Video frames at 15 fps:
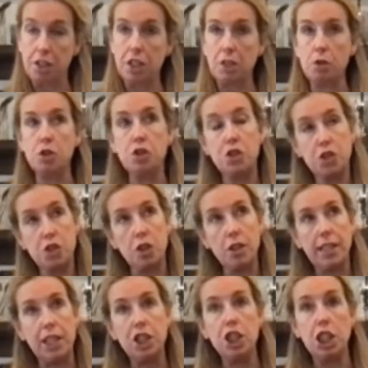You
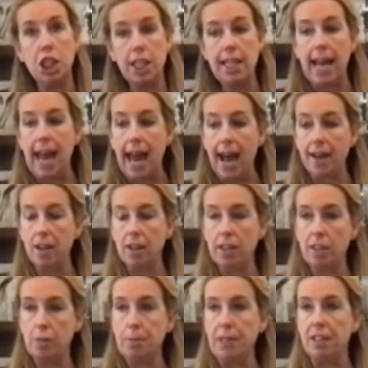certainly could add a
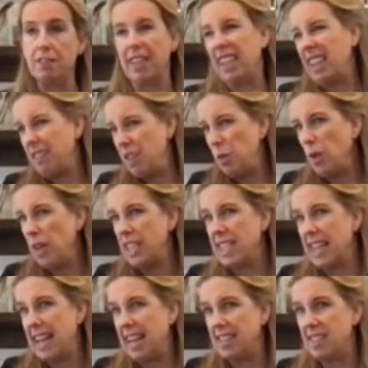little bit of, like, if you wanted
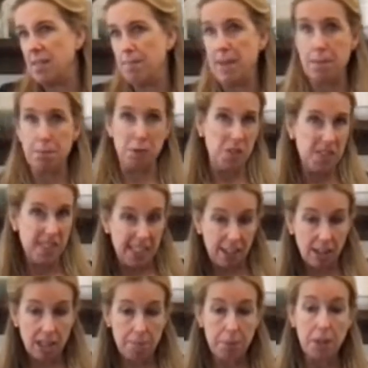to add some maple
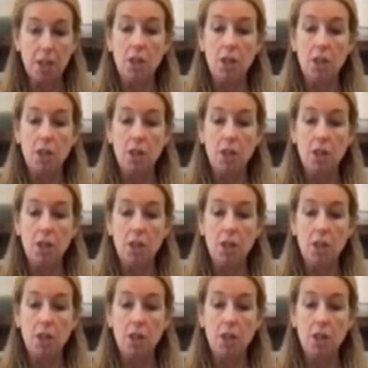syrup